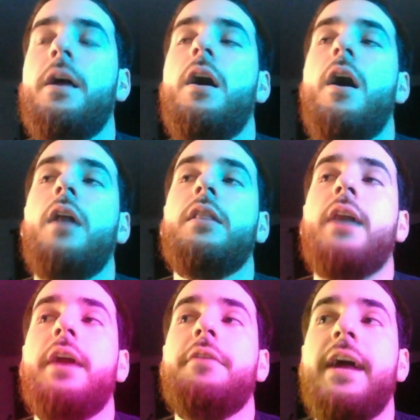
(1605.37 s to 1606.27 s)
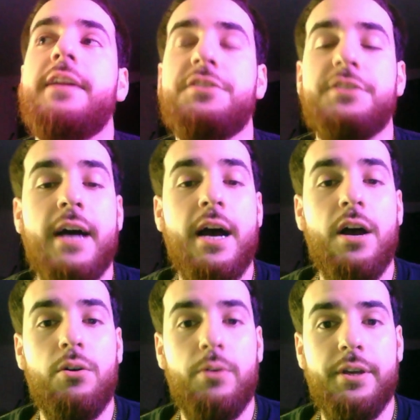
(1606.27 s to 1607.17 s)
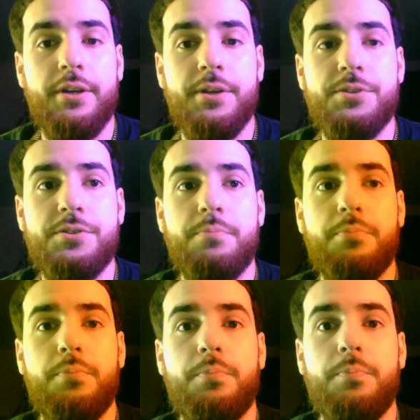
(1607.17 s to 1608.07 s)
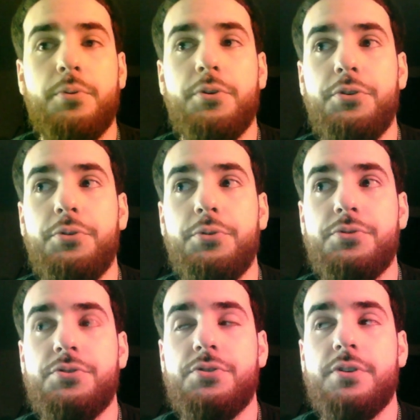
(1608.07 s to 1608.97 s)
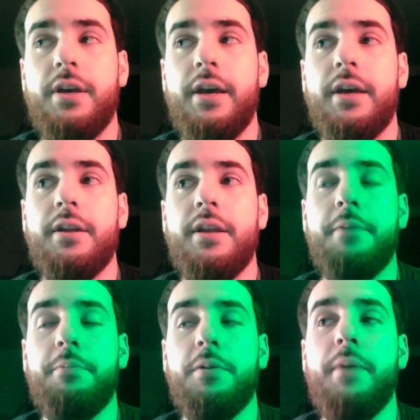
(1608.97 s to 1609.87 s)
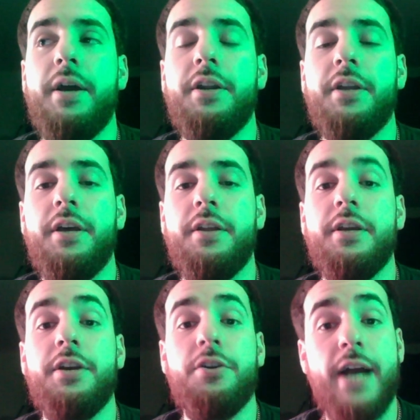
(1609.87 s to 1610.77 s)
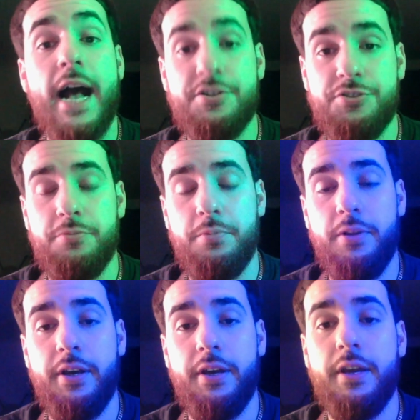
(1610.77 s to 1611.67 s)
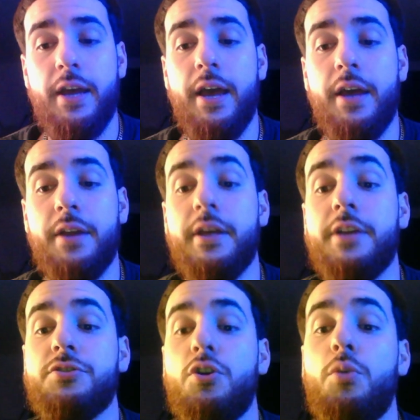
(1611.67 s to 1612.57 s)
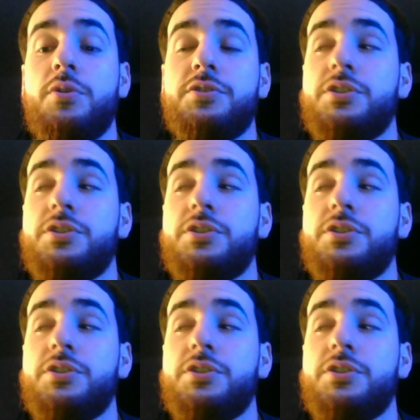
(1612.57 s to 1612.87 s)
a lot of that style is produced and implemented in international play. And it is almost